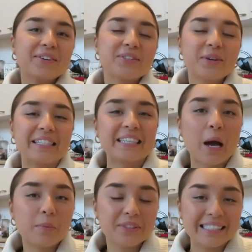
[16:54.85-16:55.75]
So it's a
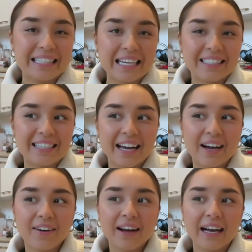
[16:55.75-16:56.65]
couple days later
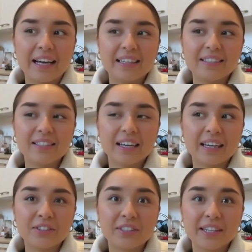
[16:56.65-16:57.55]
now, and
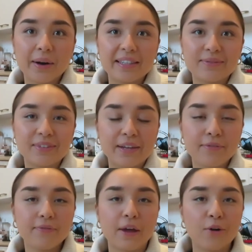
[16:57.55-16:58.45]
as you can tell, I didn't really
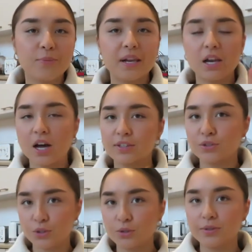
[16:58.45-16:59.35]
film the
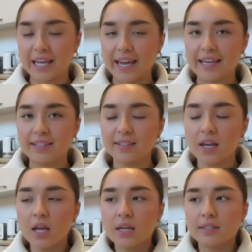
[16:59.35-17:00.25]
last 2 days
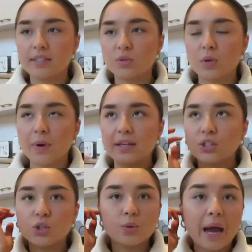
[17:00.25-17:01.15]
since we
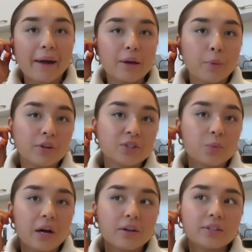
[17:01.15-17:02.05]
went to Harry Potter
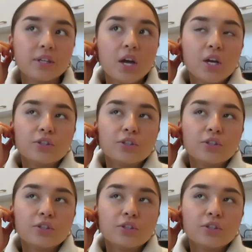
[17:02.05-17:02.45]
World.